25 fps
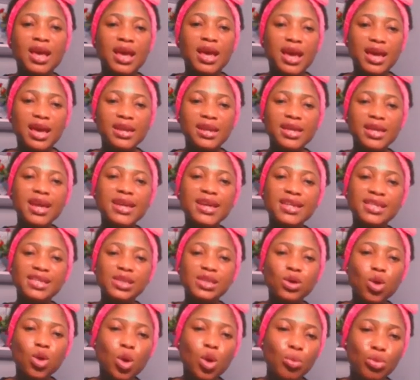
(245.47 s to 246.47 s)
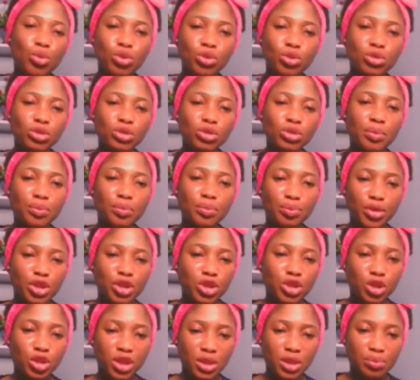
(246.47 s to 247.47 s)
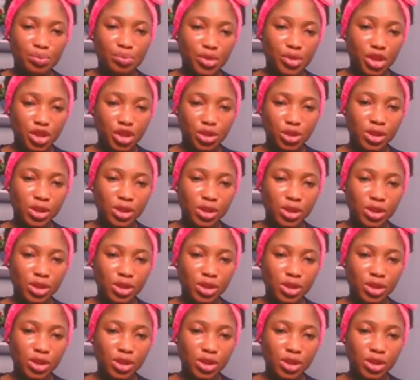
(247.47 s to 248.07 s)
And here is open picture in picture. So